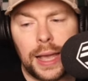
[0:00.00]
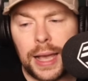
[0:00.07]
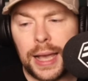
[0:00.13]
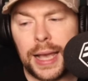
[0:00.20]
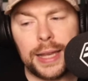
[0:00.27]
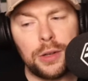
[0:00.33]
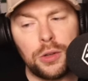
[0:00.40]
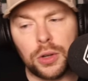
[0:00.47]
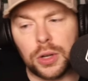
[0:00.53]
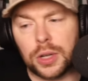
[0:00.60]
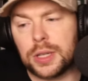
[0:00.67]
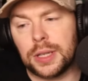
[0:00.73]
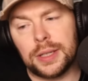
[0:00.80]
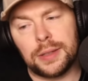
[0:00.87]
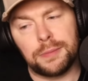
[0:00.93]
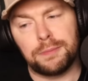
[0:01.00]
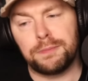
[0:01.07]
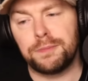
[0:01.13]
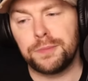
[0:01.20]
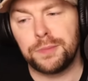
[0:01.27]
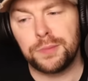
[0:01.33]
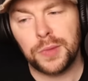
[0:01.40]
And look,
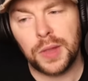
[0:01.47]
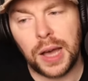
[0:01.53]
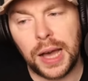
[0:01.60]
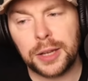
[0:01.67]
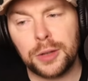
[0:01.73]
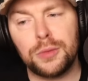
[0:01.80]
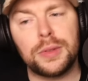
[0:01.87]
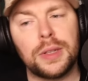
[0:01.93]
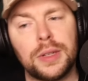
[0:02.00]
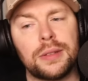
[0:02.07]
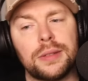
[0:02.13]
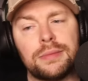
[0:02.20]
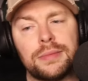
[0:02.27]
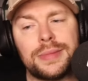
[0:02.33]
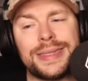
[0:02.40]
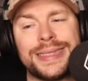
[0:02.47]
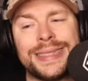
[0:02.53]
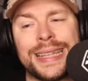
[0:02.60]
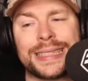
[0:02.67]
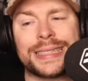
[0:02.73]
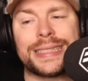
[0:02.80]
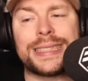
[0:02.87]
I don't
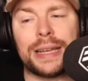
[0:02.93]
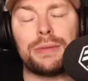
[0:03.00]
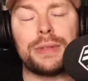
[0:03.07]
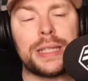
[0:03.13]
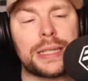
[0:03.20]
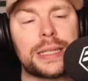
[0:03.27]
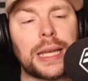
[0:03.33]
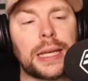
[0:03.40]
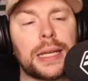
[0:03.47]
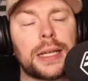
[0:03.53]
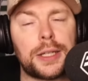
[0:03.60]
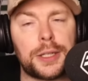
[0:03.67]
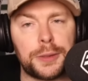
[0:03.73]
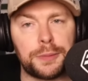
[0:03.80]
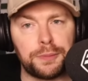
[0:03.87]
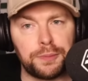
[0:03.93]
necessarily think